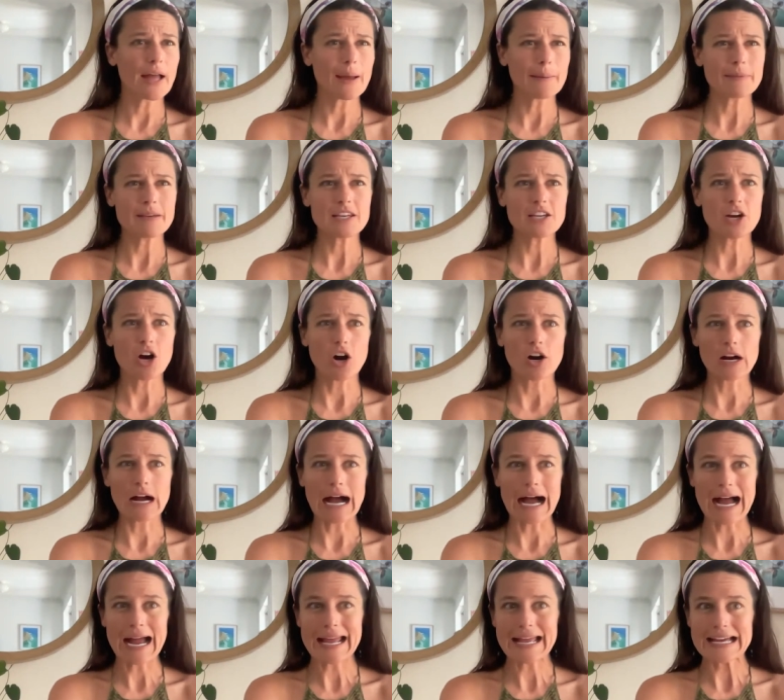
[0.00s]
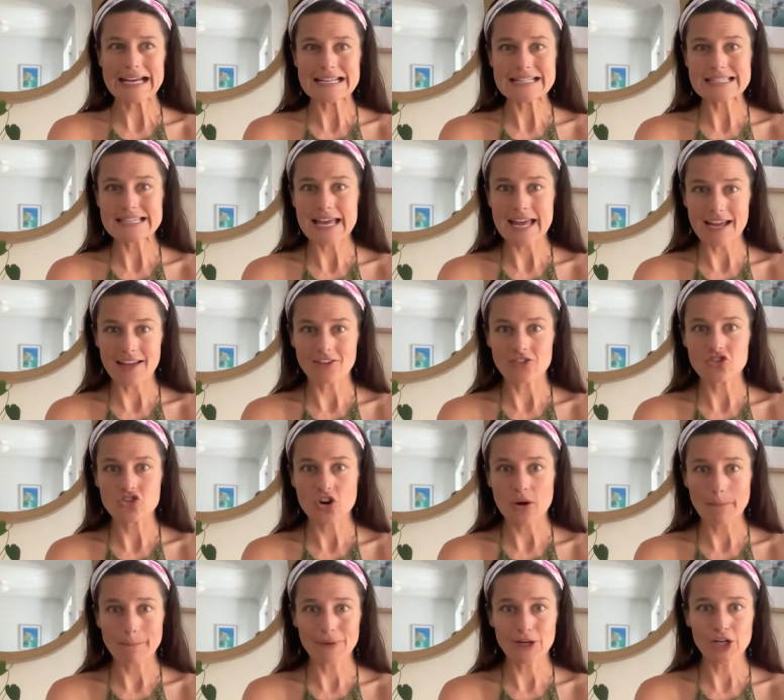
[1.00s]

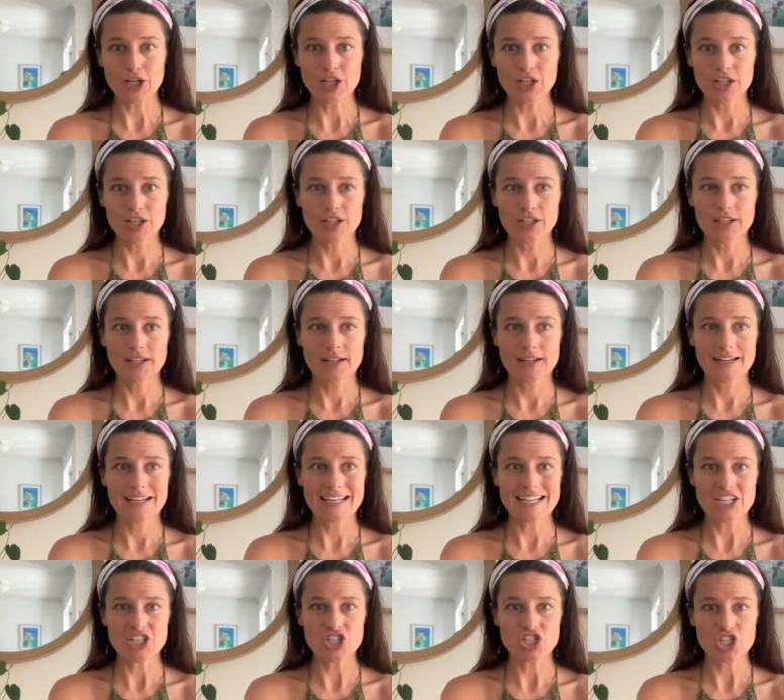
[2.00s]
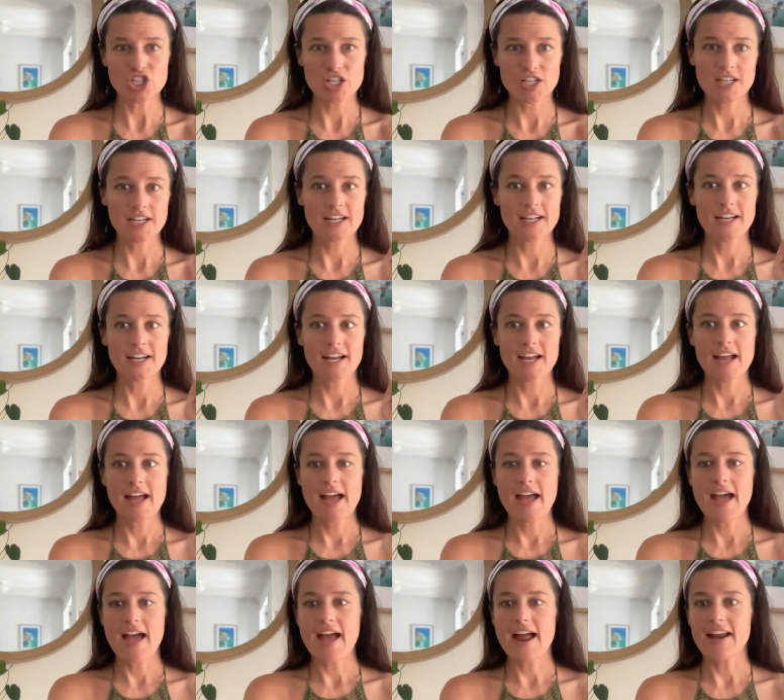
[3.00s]
M-E-R-I-S-H, Mer-ish.
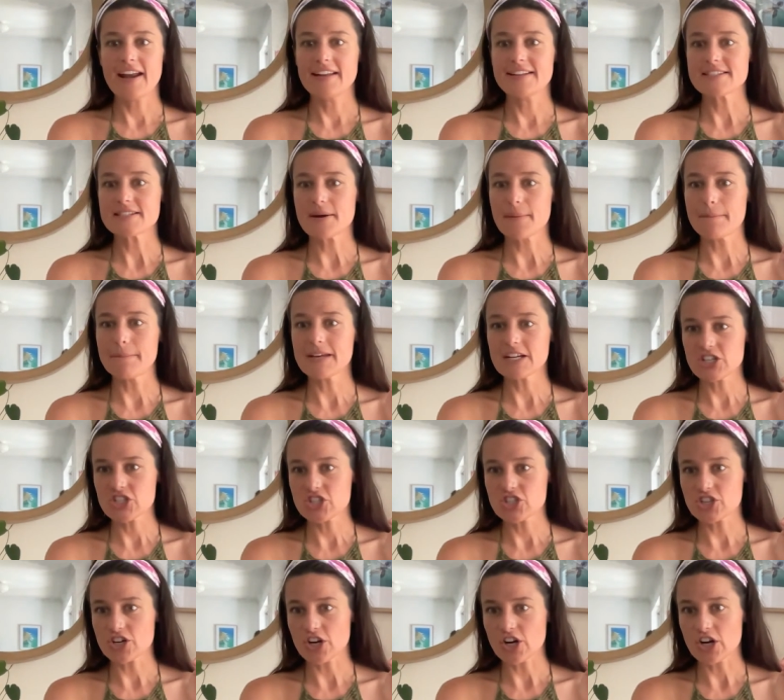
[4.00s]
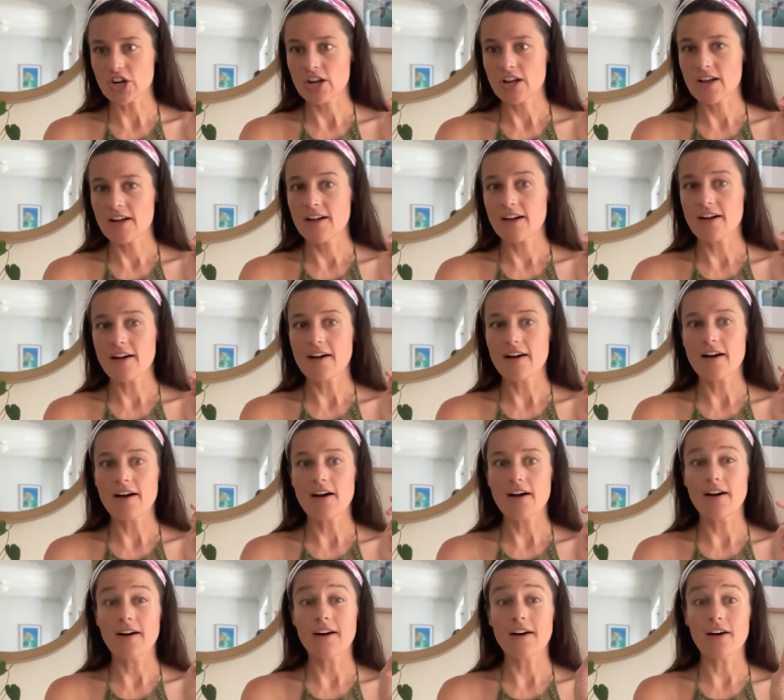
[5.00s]
And it's a mixture
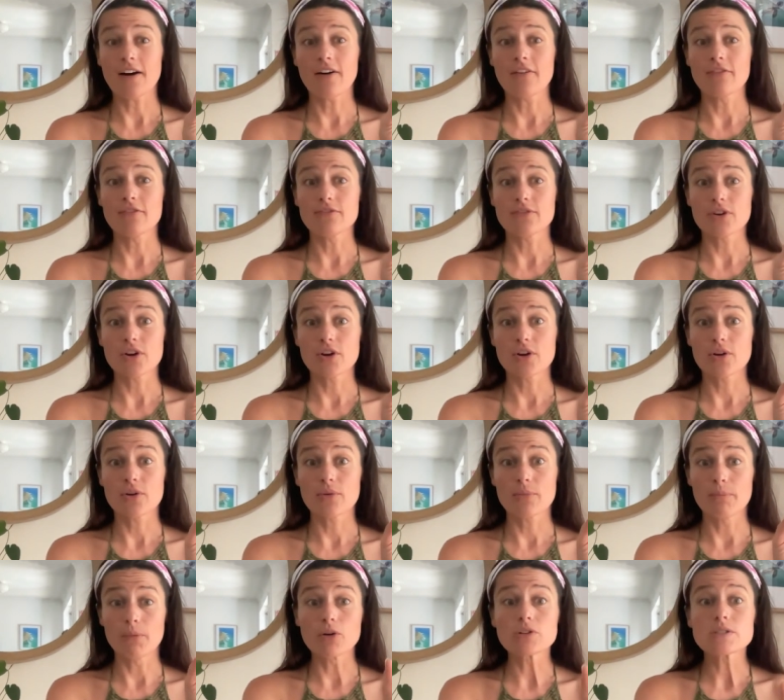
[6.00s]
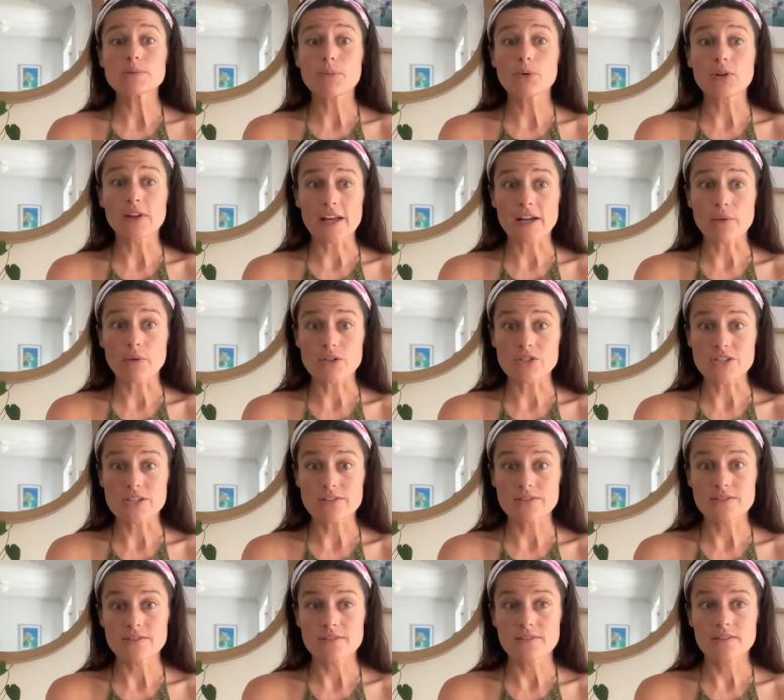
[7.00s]
of multiple
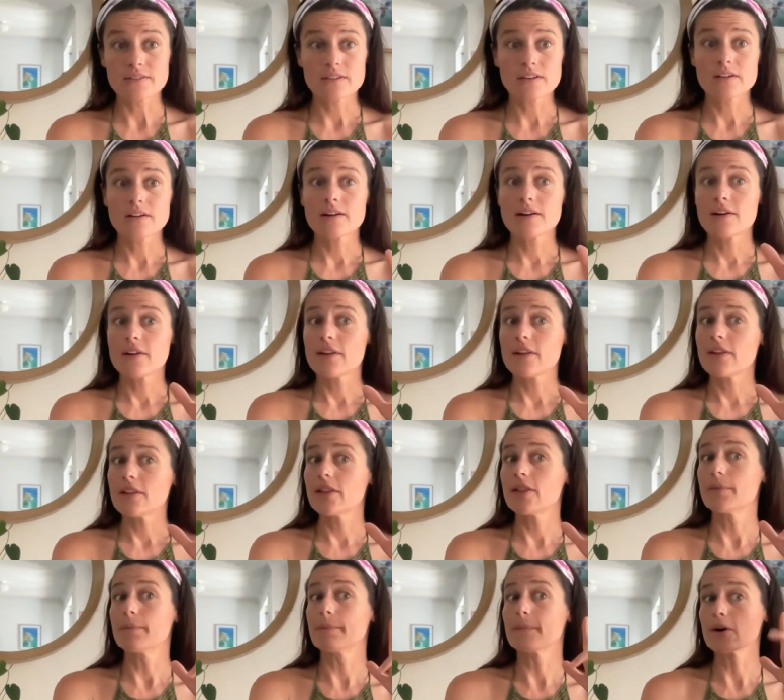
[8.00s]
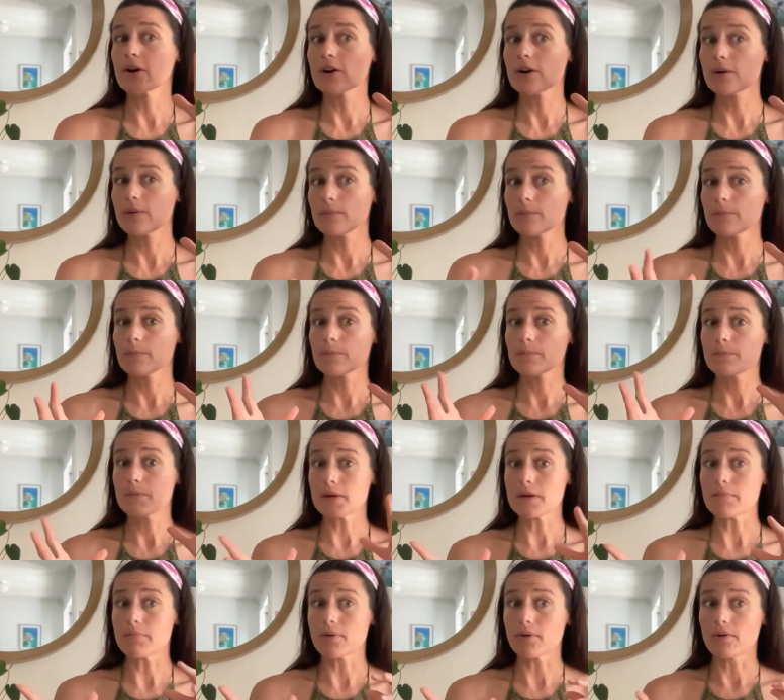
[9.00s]
languages. The Mer
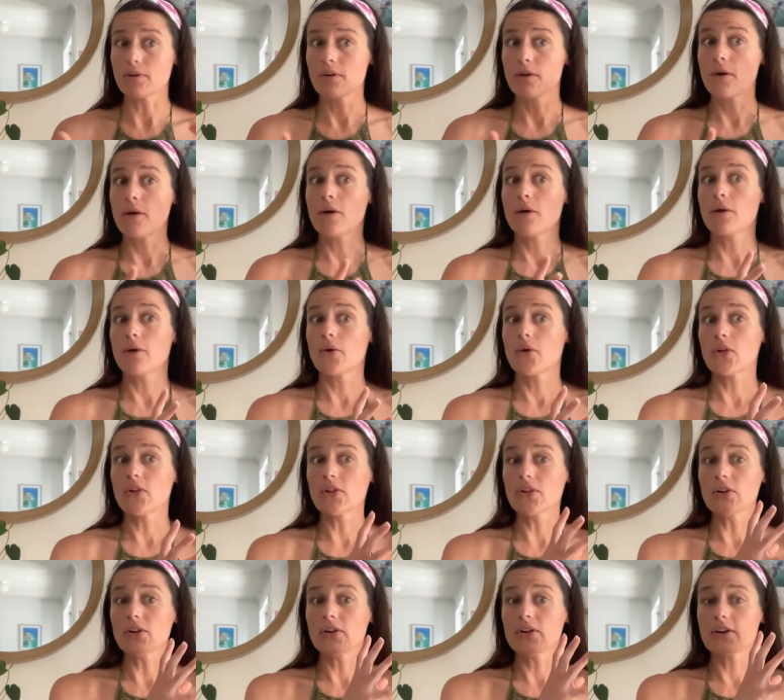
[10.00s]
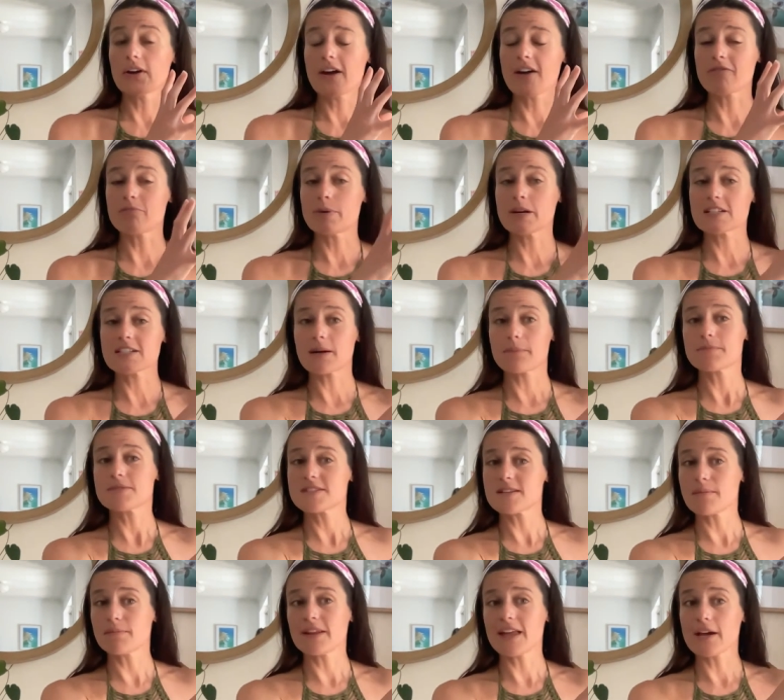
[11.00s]
people have picked up
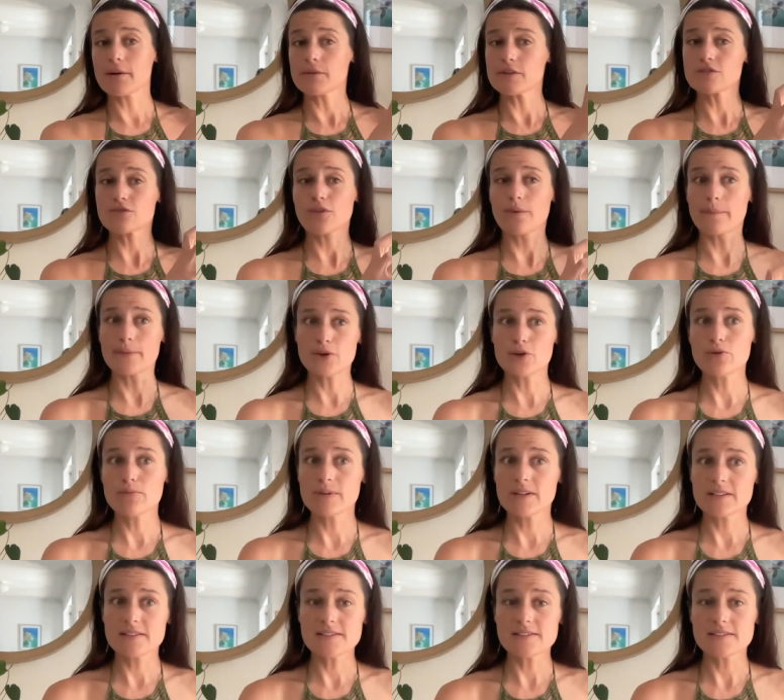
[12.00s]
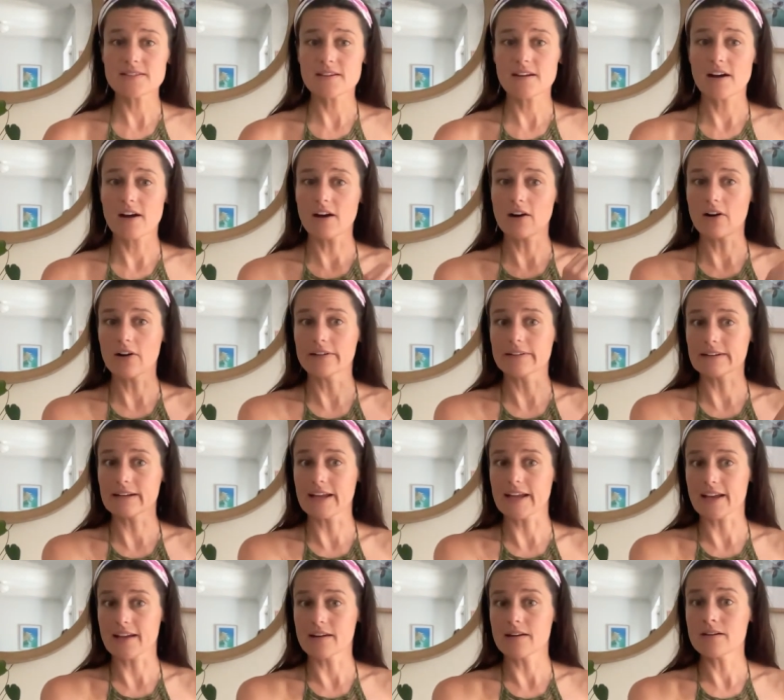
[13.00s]
some language from humans on
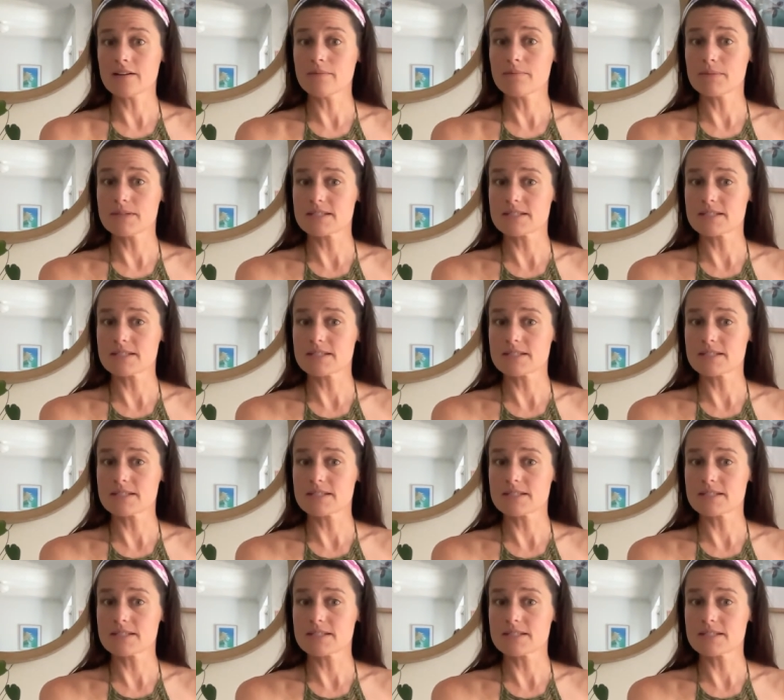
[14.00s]
land